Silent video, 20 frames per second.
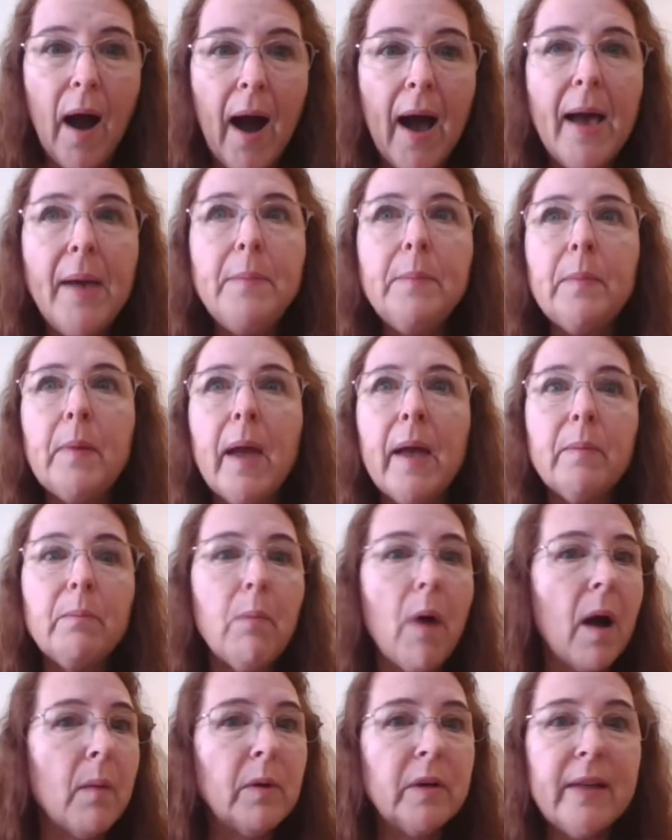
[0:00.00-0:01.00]
I'm
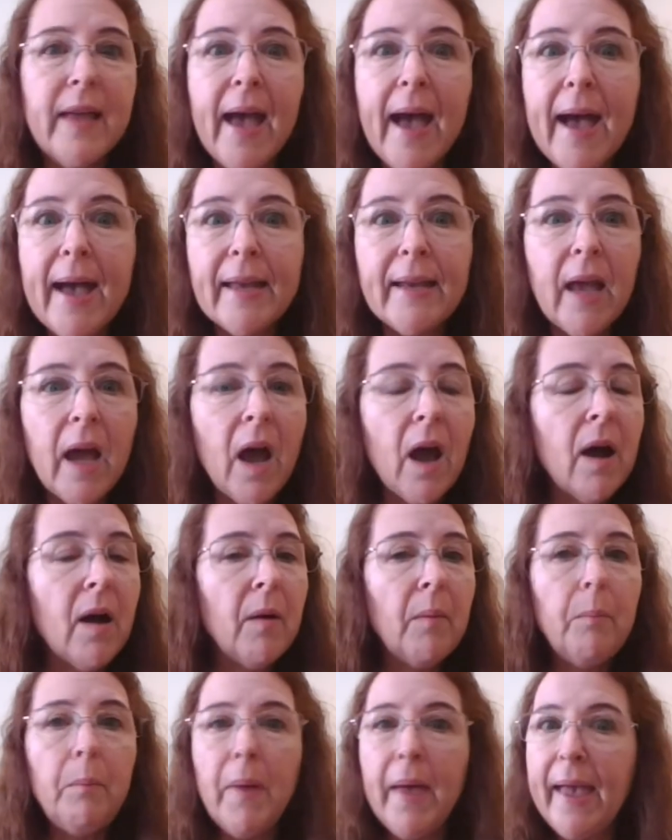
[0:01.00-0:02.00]
mom or dad,
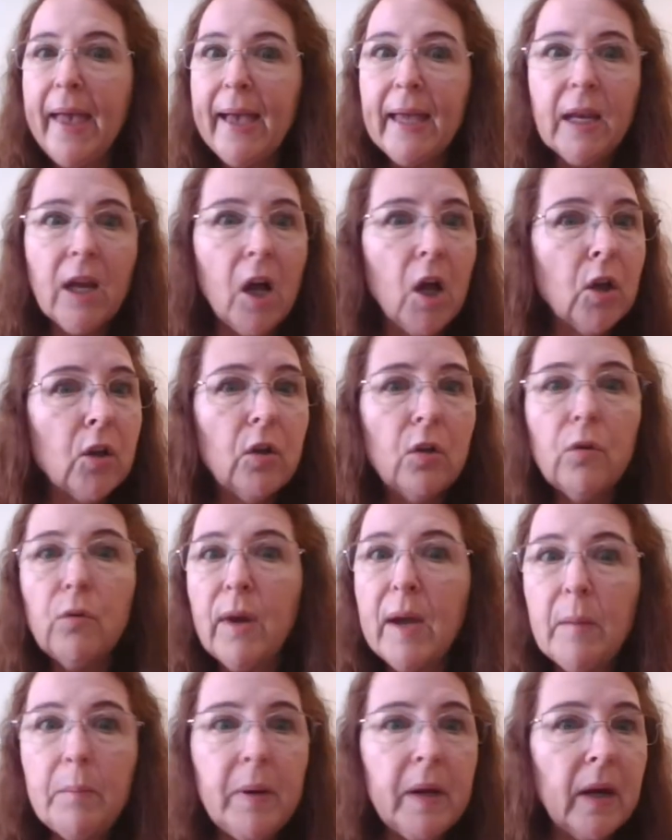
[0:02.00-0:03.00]
aunt, uncle,
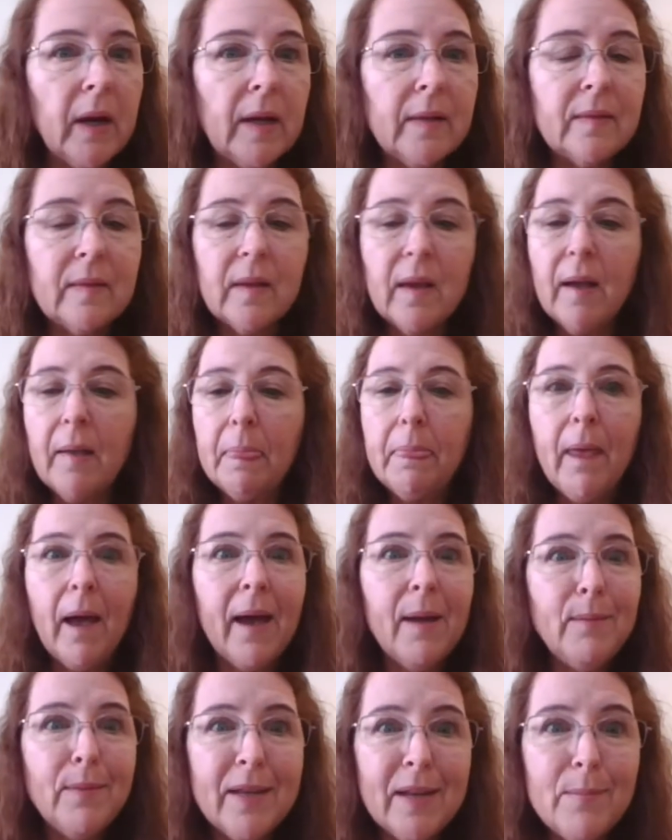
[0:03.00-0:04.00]
grandparents.
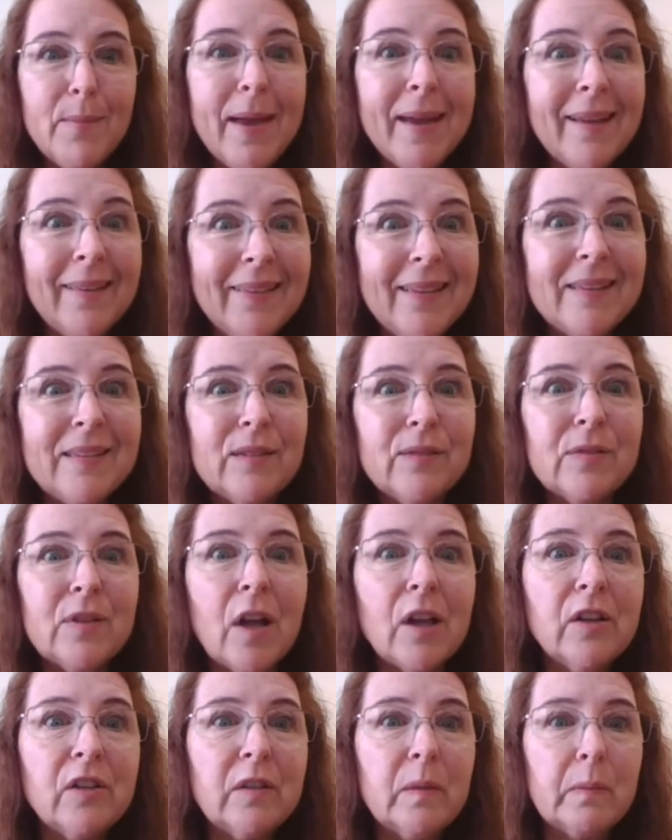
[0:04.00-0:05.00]
I'm going to make a list of
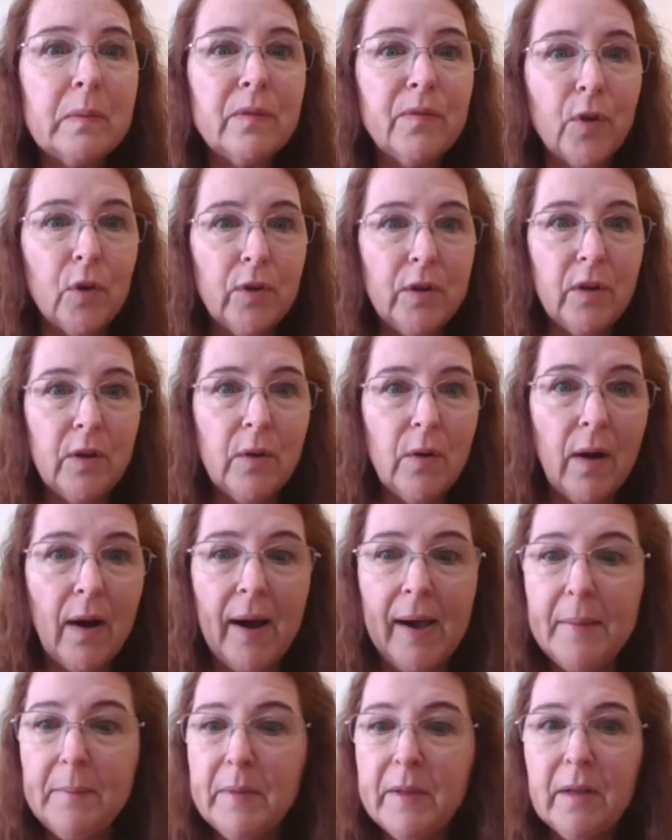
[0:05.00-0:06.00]
scholarships for you.
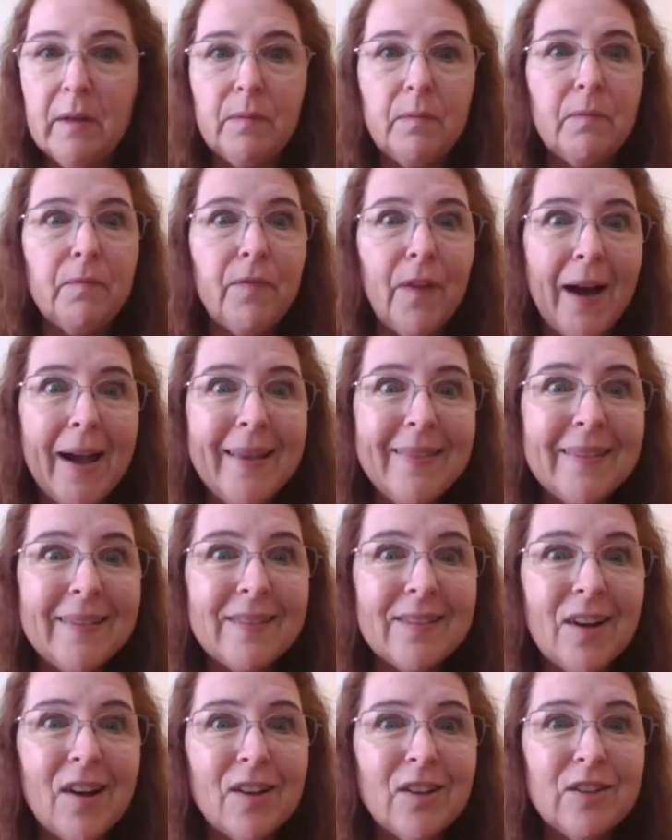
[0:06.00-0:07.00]
I'm going to find the
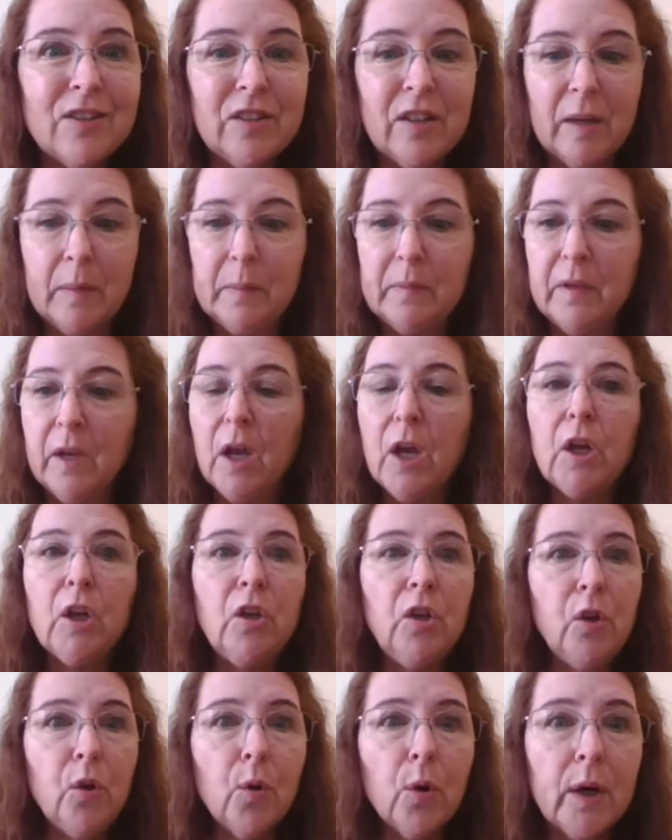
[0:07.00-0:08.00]
scholarships.
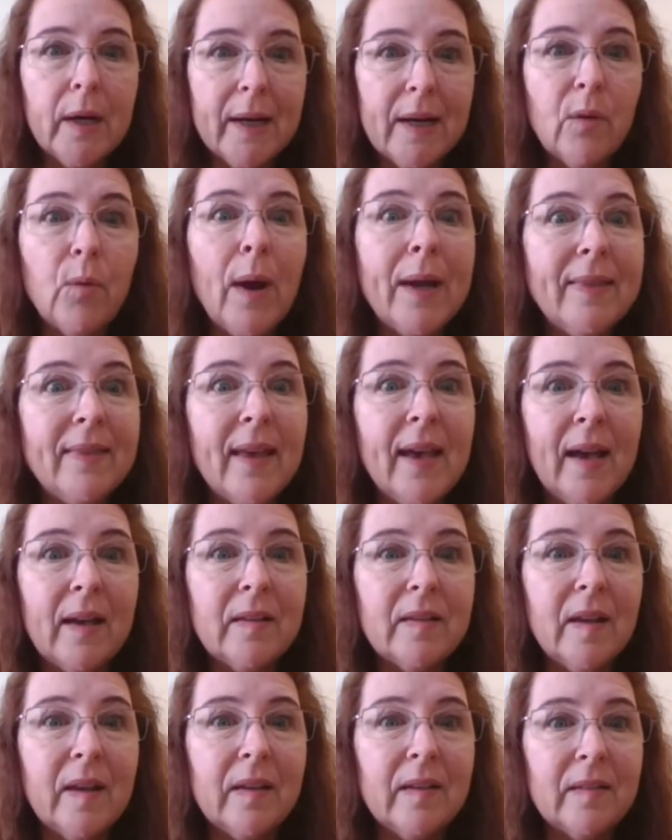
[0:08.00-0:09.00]
You are going to write the
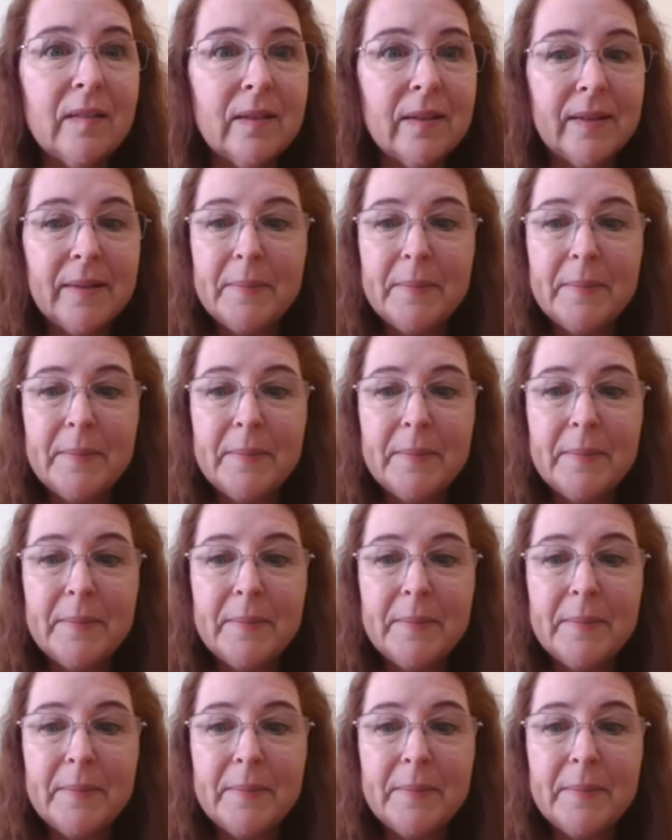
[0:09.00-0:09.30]
essays.